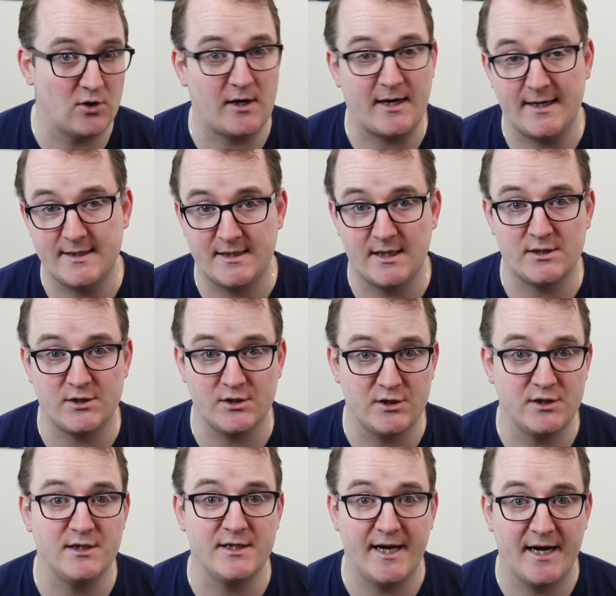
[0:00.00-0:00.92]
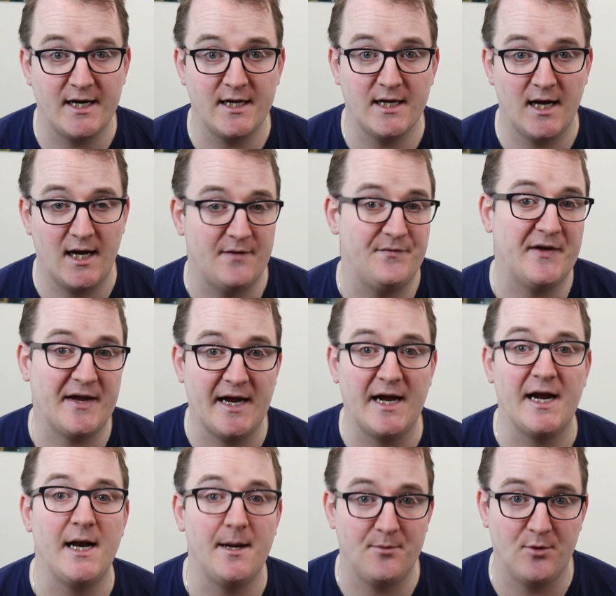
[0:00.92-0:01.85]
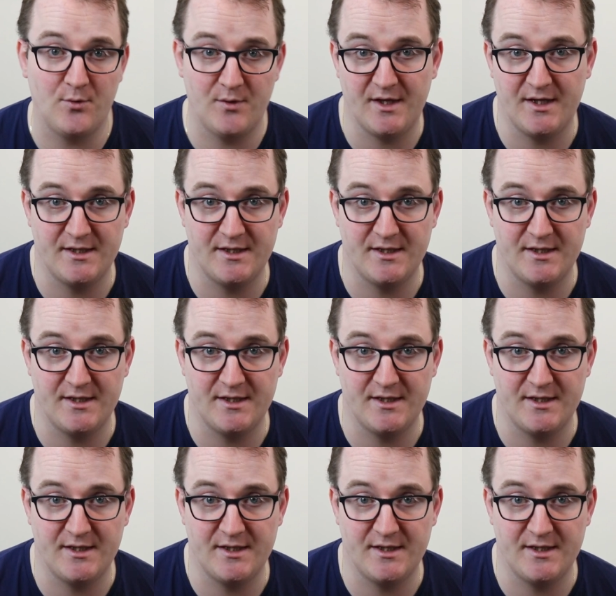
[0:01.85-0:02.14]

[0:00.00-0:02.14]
organizations in the area, and they can help you with